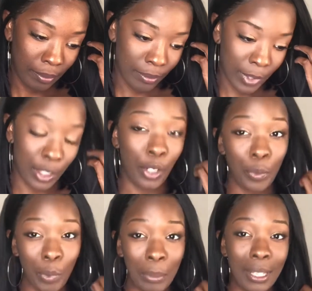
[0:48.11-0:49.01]
certain
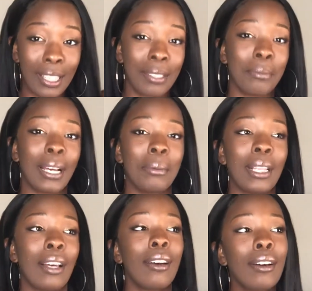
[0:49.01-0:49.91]
women might be
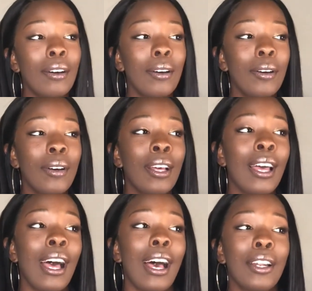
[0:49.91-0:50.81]
like, oh,
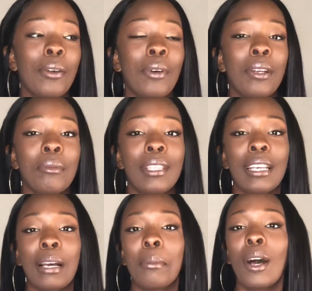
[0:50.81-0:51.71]
I don't want him to think
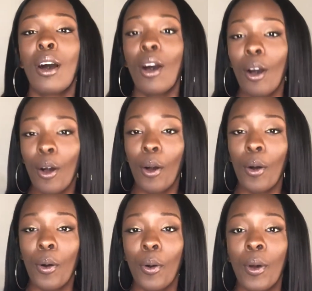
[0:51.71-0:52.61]
I'm a
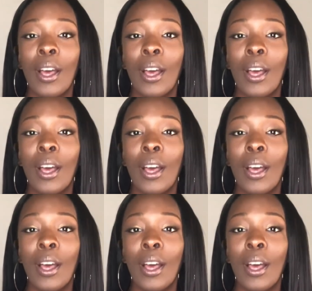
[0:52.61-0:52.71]
hoe.